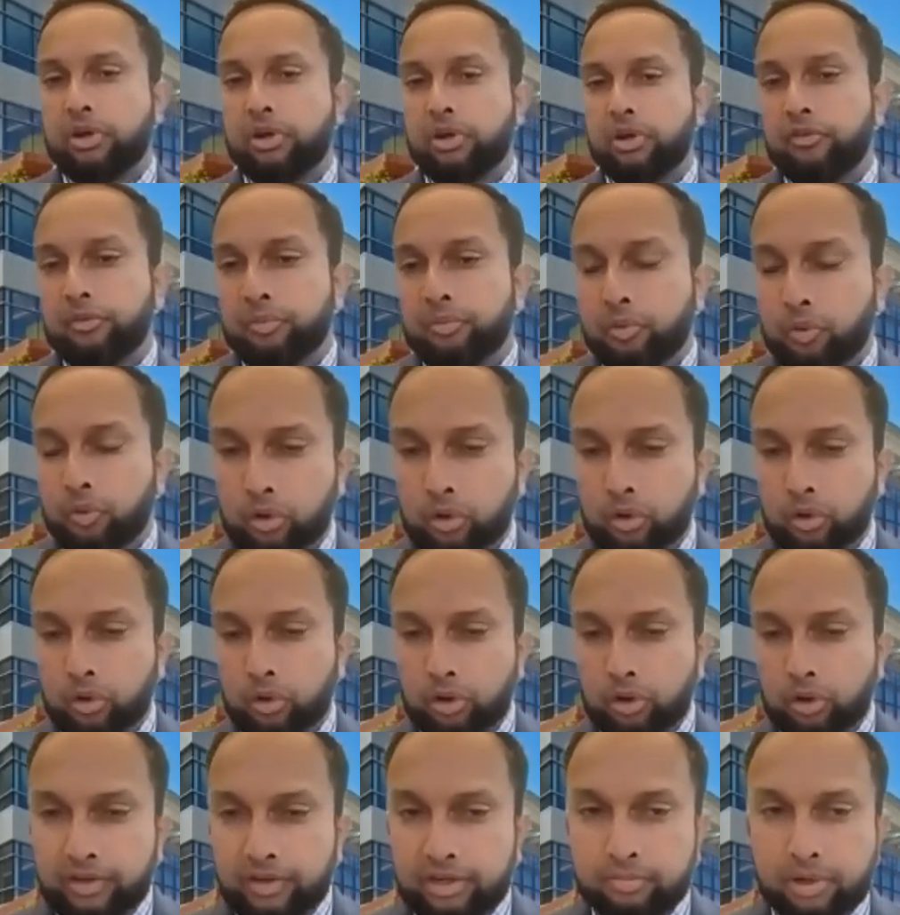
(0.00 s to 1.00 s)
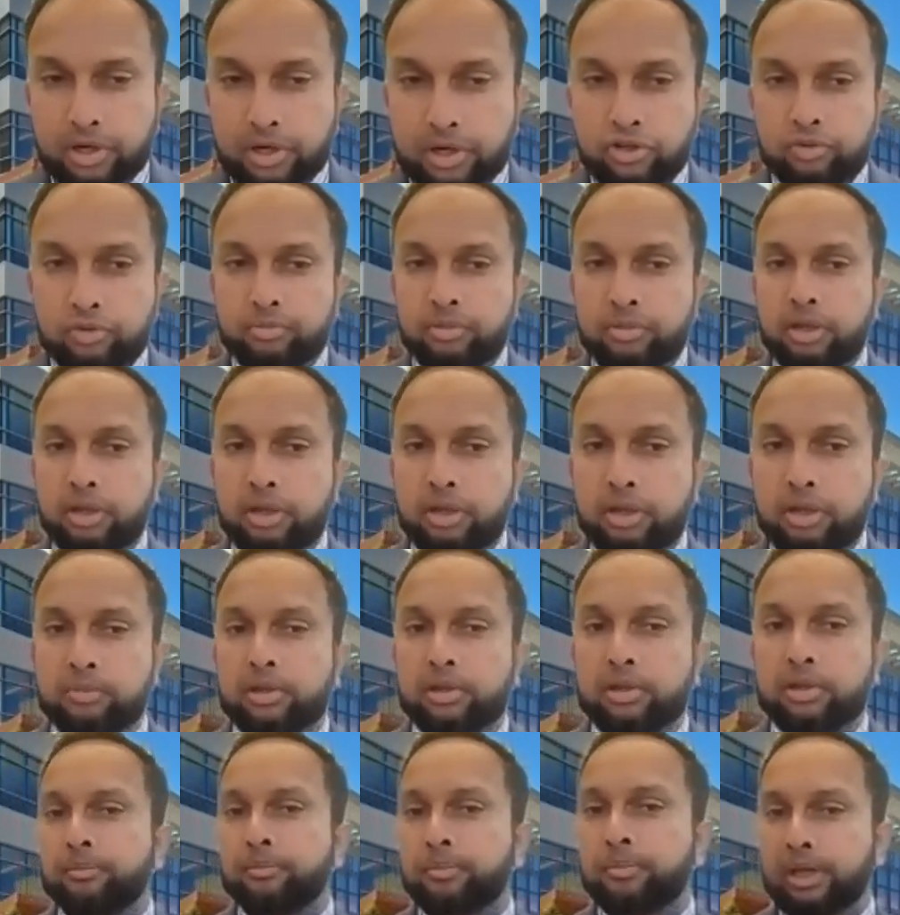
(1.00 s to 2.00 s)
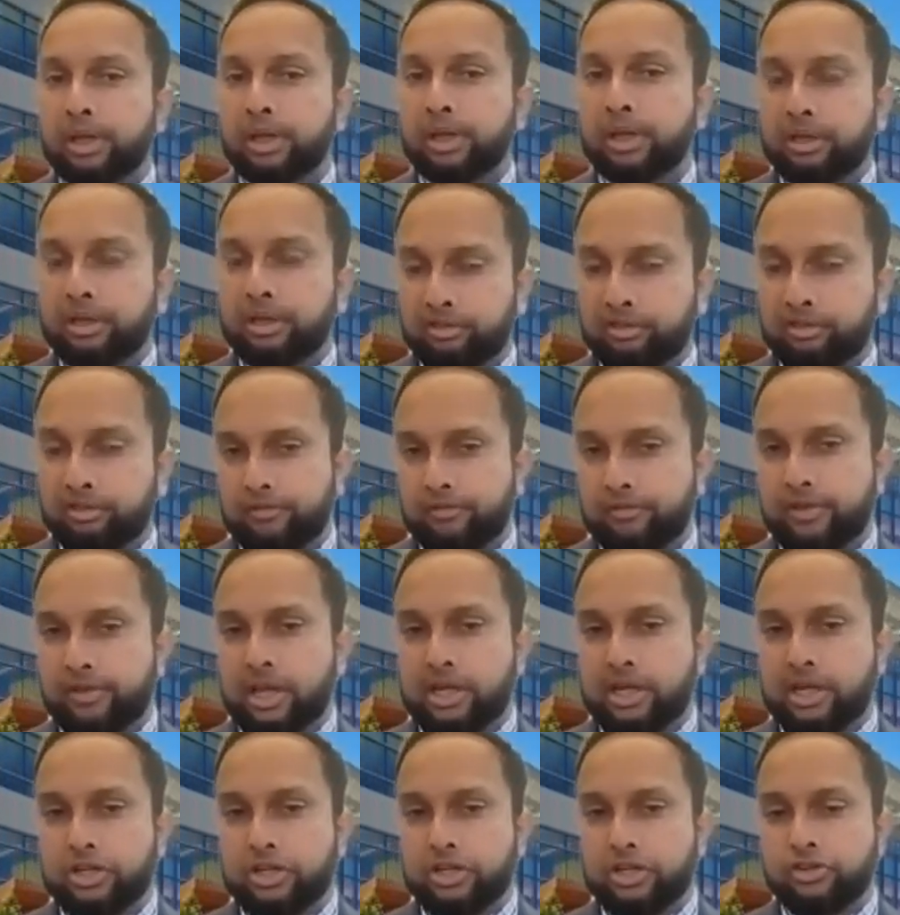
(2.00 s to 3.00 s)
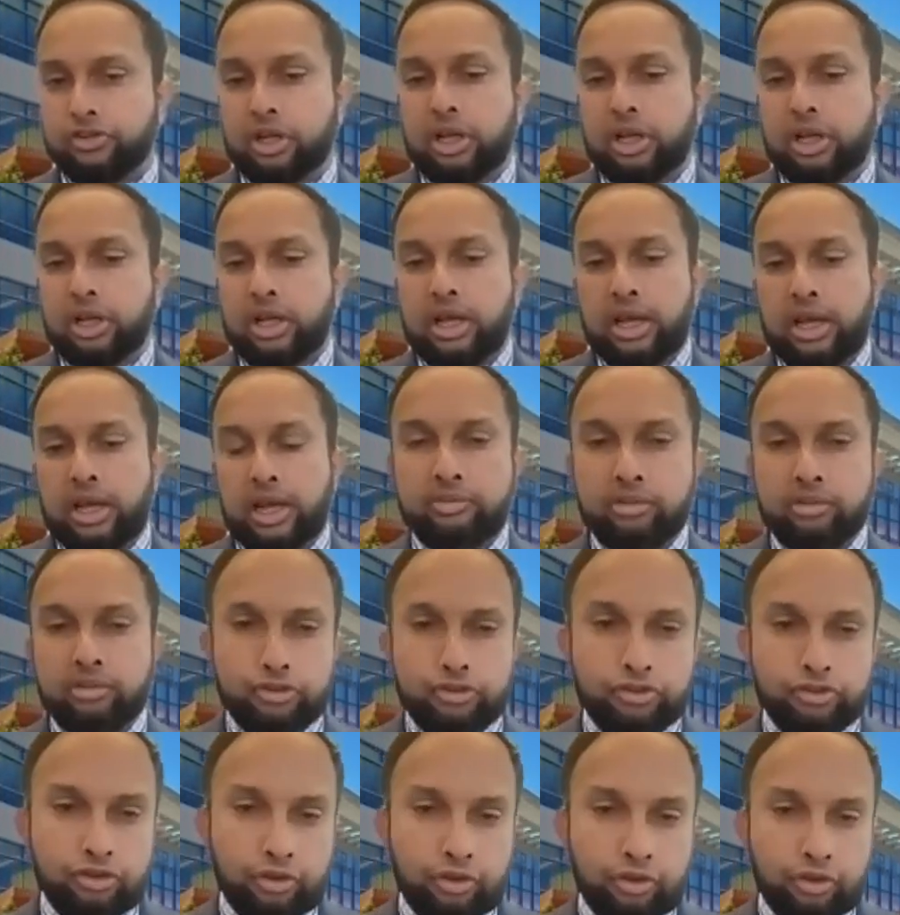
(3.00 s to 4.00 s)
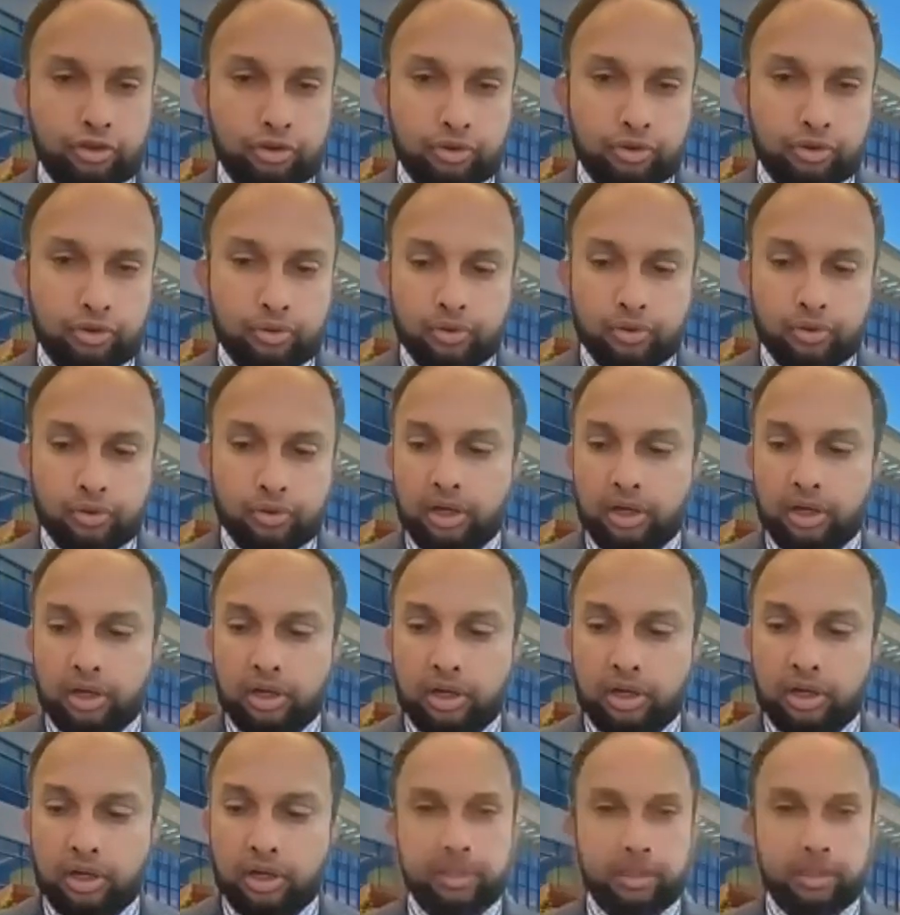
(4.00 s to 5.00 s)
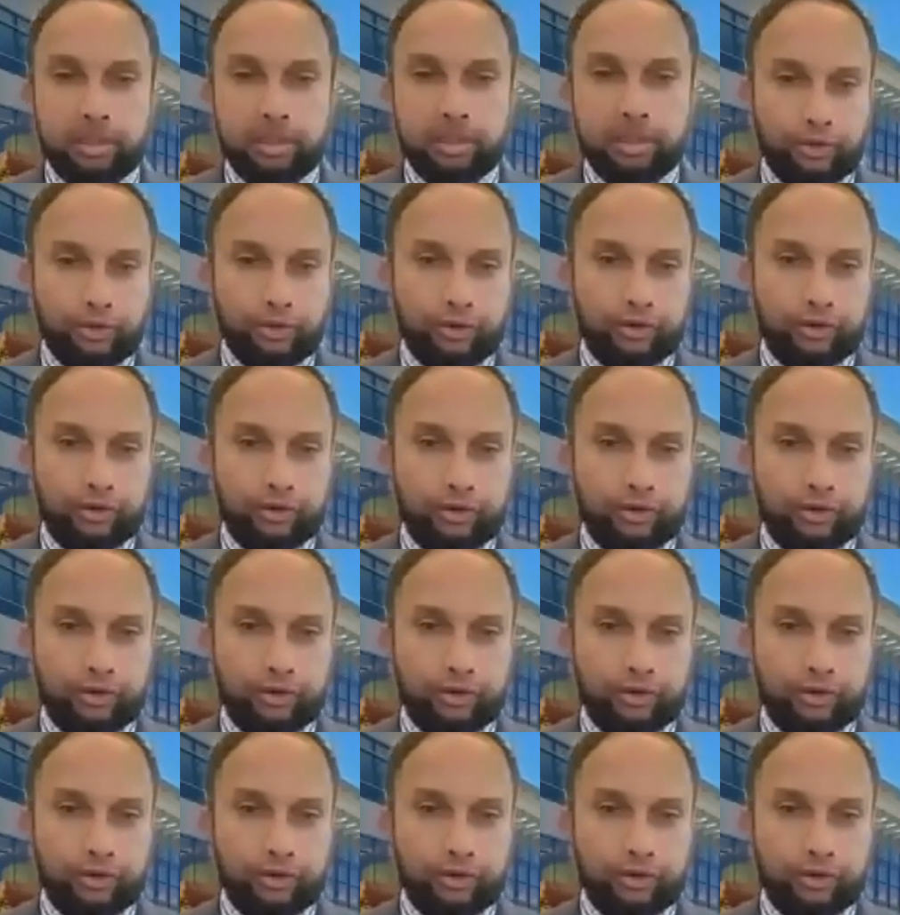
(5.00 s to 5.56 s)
of the portal venous pressure may be the biggest disadvantage, as I'll show you a little bit later.